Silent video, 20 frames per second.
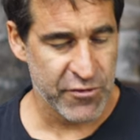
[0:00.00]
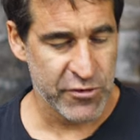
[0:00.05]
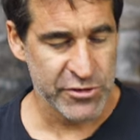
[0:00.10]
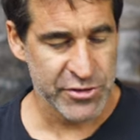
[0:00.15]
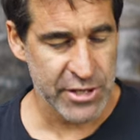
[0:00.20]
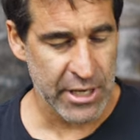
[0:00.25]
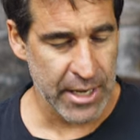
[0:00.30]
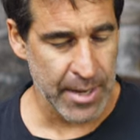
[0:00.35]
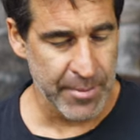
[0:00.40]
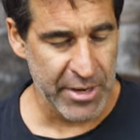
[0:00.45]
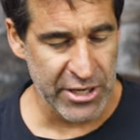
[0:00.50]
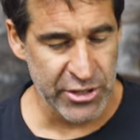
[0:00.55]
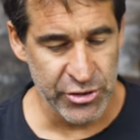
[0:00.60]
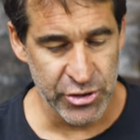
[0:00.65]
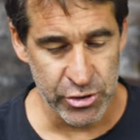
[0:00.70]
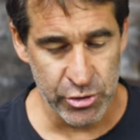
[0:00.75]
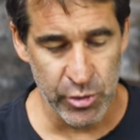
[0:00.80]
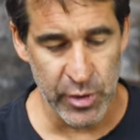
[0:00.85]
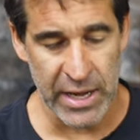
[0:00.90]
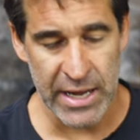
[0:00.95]
First thing I'm gonna
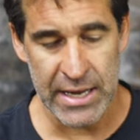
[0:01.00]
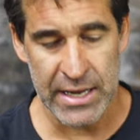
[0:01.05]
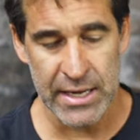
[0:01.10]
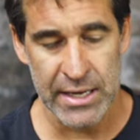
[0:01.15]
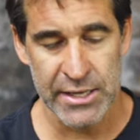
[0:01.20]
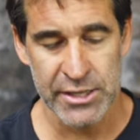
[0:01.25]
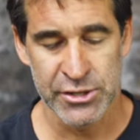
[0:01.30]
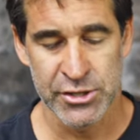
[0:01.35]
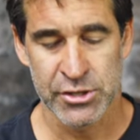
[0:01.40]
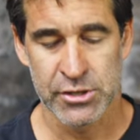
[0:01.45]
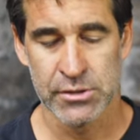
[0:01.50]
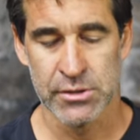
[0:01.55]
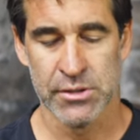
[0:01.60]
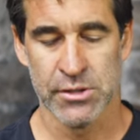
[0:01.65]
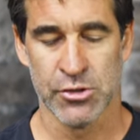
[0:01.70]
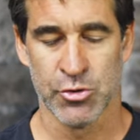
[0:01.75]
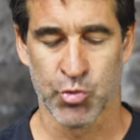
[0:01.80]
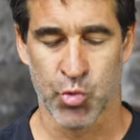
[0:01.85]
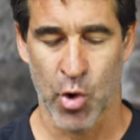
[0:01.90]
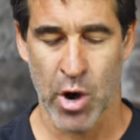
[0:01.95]
do is
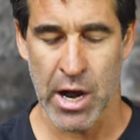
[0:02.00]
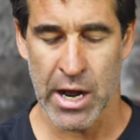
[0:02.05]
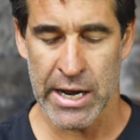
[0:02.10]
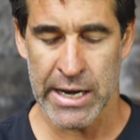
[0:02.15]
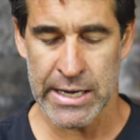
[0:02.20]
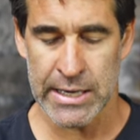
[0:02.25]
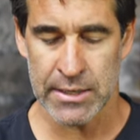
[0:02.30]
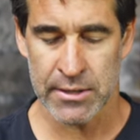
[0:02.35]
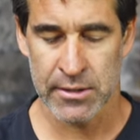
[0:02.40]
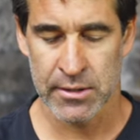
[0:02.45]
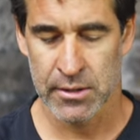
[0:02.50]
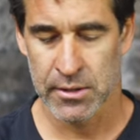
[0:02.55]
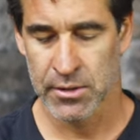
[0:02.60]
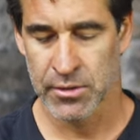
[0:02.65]
grind